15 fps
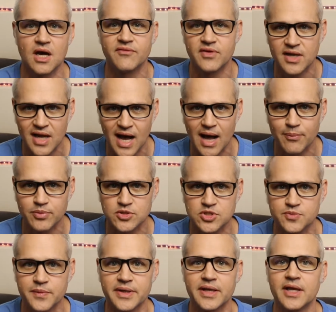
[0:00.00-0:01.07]
of
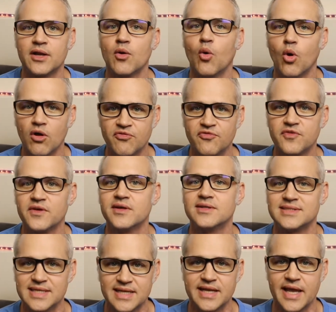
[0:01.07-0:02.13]
accomplishment in all
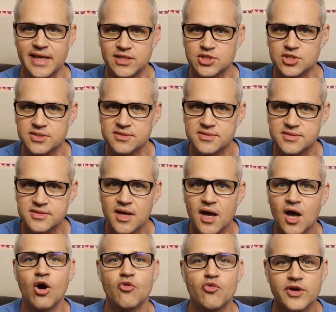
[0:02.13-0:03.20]
fields and nations.
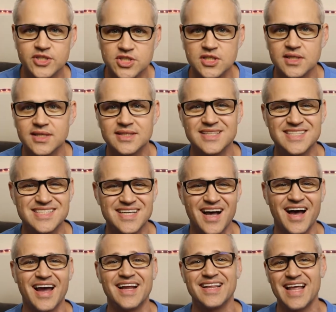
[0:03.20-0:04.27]
Originally
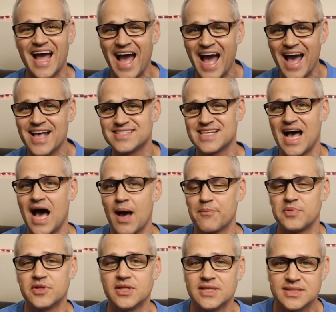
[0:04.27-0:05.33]
designed as
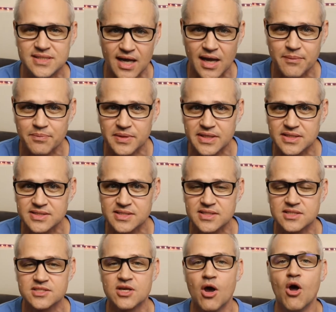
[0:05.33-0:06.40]
opulent
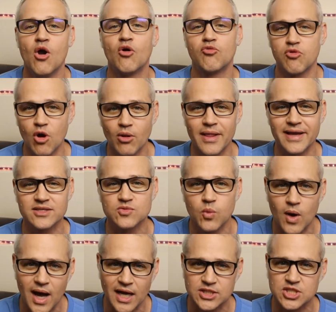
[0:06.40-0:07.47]
timepieces, Rolex
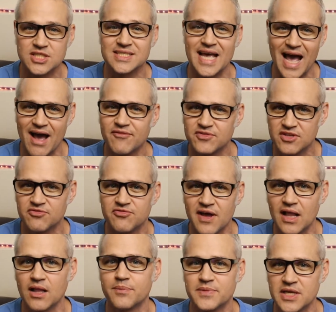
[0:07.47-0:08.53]
watches have
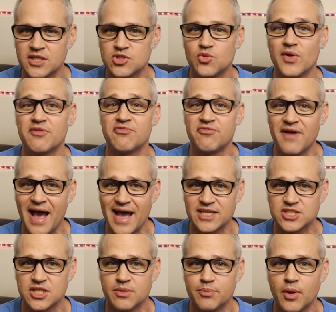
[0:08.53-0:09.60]
developed into a
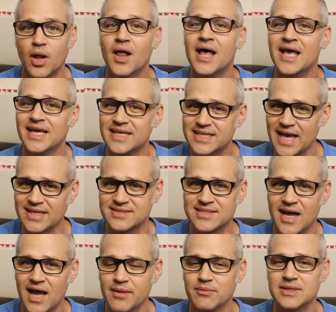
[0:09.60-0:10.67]
fashionable yet
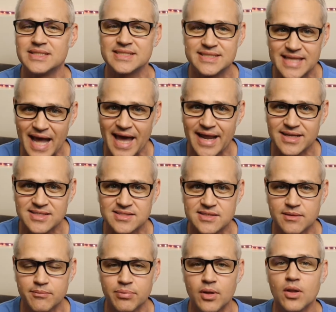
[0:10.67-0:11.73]
timeless status
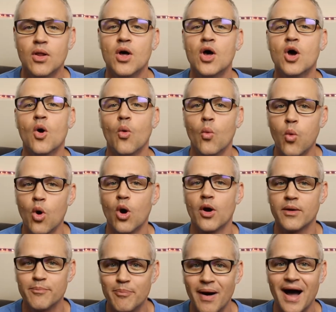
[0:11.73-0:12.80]
symbol
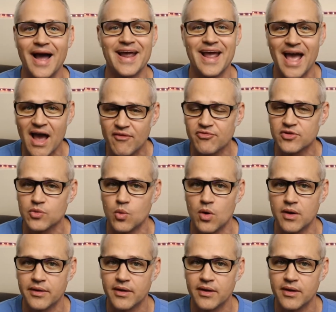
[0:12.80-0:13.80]
worn by everyone,